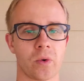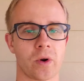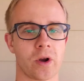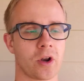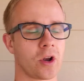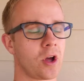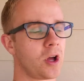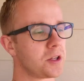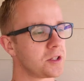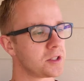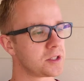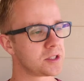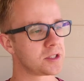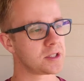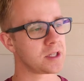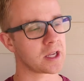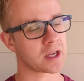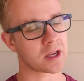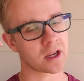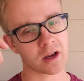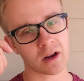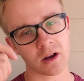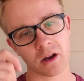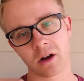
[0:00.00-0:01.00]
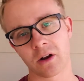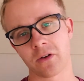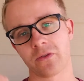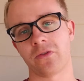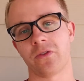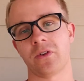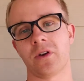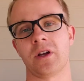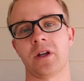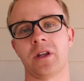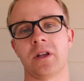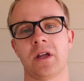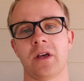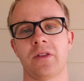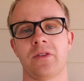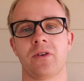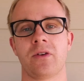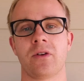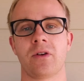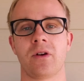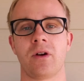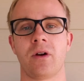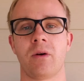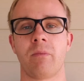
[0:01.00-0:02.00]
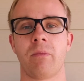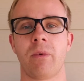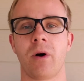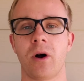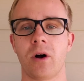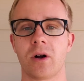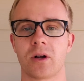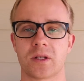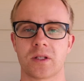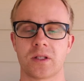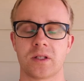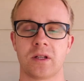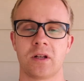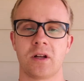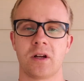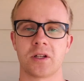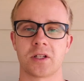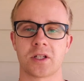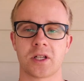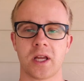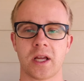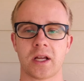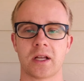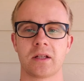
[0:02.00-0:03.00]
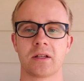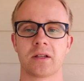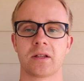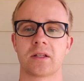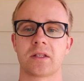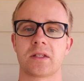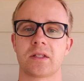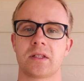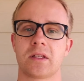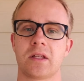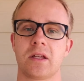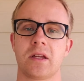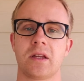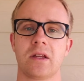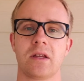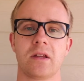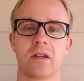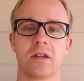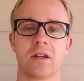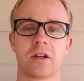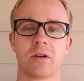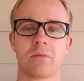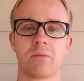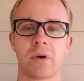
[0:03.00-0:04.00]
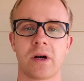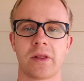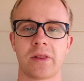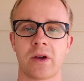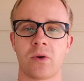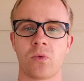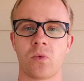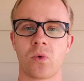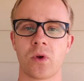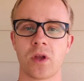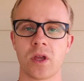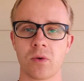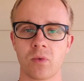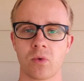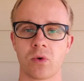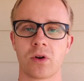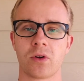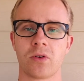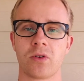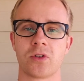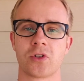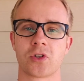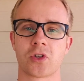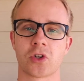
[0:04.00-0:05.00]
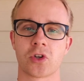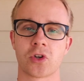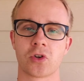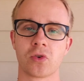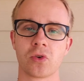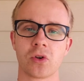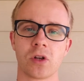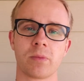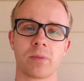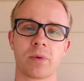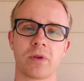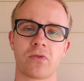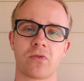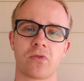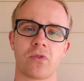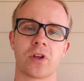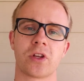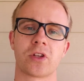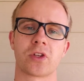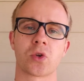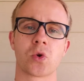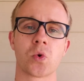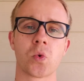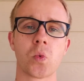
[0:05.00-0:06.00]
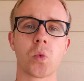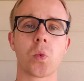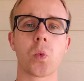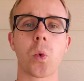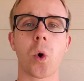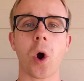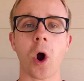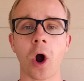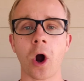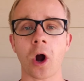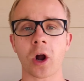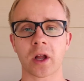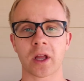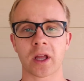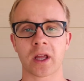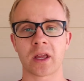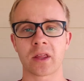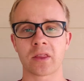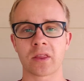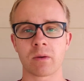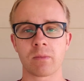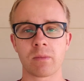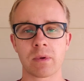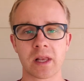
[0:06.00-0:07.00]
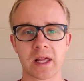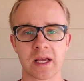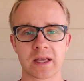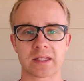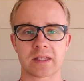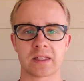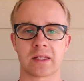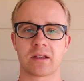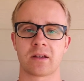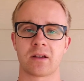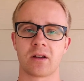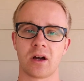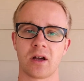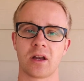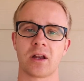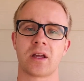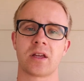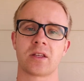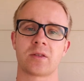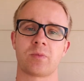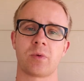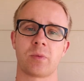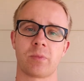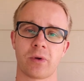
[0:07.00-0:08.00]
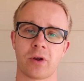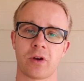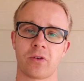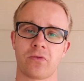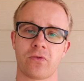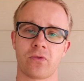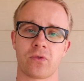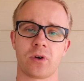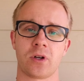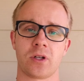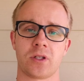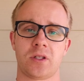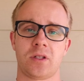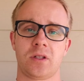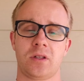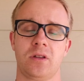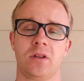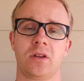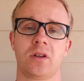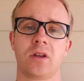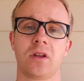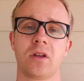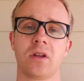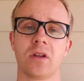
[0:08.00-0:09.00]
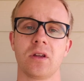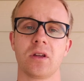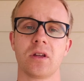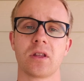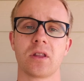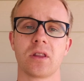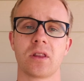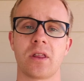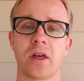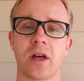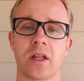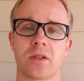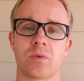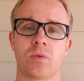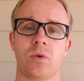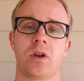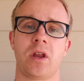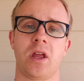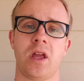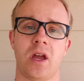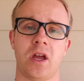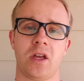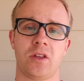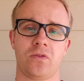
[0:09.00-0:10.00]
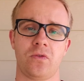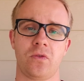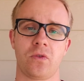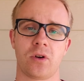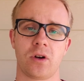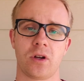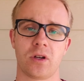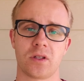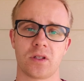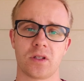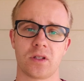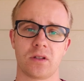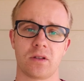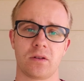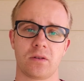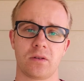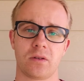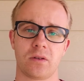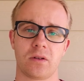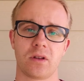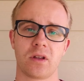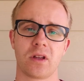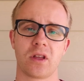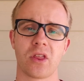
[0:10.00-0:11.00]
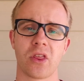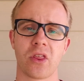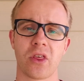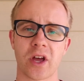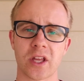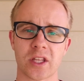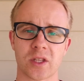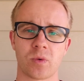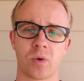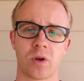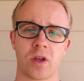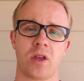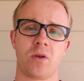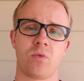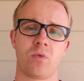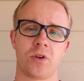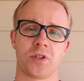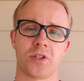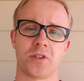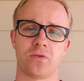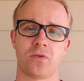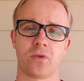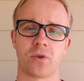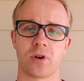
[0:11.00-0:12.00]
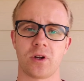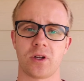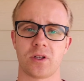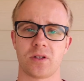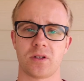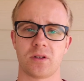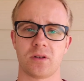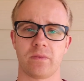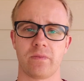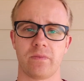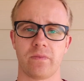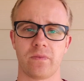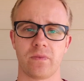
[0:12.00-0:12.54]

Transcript: we're not ticking off another box in our checklist, but that we would truly be free to walk in the blessing God has prepared for us. That's what he has for us. That's what he wants for us.